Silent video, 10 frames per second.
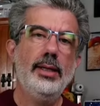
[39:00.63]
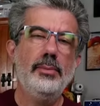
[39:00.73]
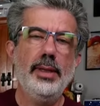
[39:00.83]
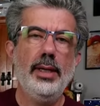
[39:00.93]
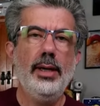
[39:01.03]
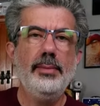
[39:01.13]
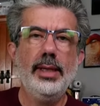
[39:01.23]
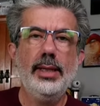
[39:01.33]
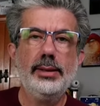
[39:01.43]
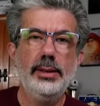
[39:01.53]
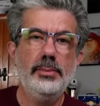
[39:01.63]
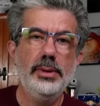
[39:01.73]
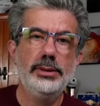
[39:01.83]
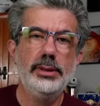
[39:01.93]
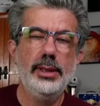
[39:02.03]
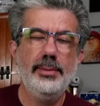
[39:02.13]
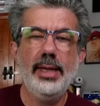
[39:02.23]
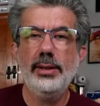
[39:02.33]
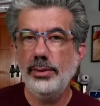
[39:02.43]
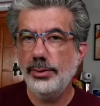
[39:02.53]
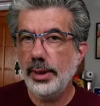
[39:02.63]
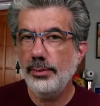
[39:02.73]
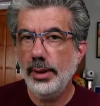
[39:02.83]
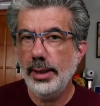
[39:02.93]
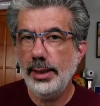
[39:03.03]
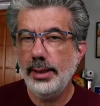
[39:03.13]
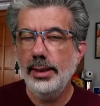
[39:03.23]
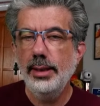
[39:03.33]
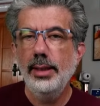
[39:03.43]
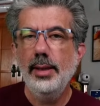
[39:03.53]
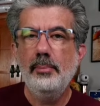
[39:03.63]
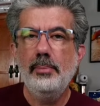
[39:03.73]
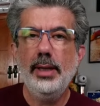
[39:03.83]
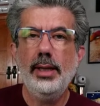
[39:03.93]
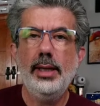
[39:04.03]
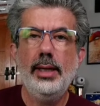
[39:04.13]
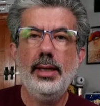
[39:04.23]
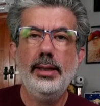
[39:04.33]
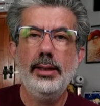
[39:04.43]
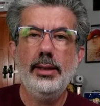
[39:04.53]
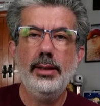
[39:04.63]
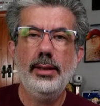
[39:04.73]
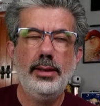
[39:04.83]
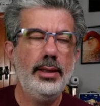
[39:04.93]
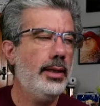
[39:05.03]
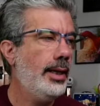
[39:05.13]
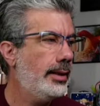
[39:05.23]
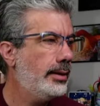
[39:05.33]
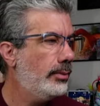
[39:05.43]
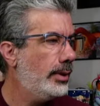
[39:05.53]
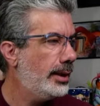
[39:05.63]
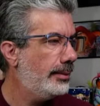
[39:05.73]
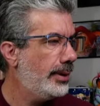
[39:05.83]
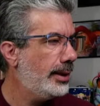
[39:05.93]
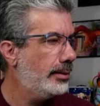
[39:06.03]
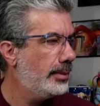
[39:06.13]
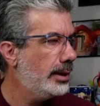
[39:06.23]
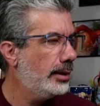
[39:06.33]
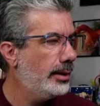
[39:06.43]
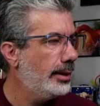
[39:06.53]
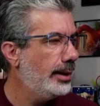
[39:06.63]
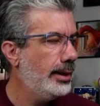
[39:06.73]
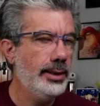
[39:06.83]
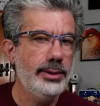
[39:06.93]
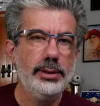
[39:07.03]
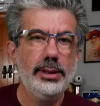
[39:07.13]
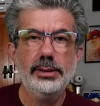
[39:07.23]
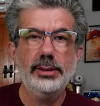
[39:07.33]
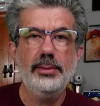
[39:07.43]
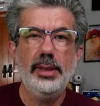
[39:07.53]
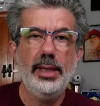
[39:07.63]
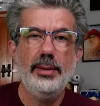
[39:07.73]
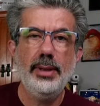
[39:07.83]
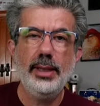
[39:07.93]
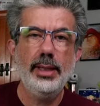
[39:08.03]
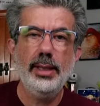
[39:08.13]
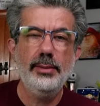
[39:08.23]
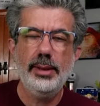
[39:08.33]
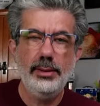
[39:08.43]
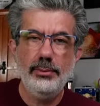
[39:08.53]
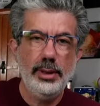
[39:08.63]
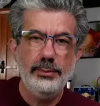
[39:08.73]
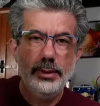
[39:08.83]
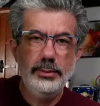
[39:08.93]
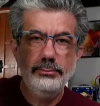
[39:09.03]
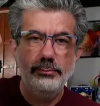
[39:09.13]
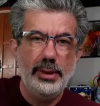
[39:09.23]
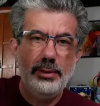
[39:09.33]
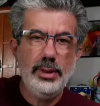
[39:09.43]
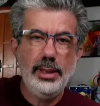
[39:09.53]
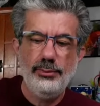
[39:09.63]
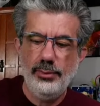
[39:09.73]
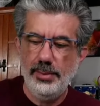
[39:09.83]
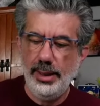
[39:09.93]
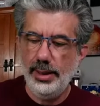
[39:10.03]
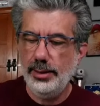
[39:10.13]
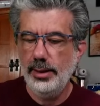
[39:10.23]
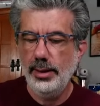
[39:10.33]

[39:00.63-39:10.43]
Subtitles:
help there. I'm a cocktail person. I mean, I do drink wine, but I had the wine at Palomar and I just let the sommelier pick it out. I'm like, yeah, whatever, pick one out for me. And